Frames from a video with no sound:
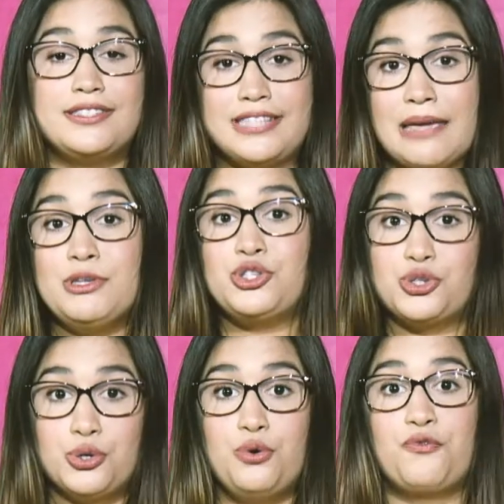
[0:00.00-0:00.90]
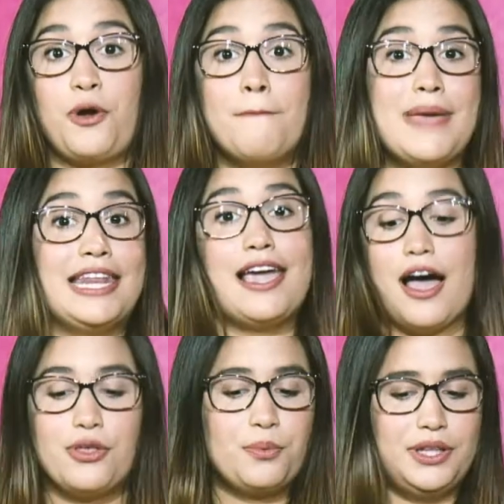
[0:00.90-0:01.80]
same is true for many
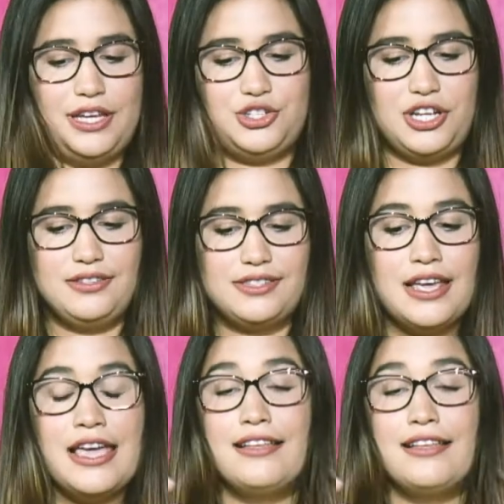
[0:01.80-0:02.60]
other religions,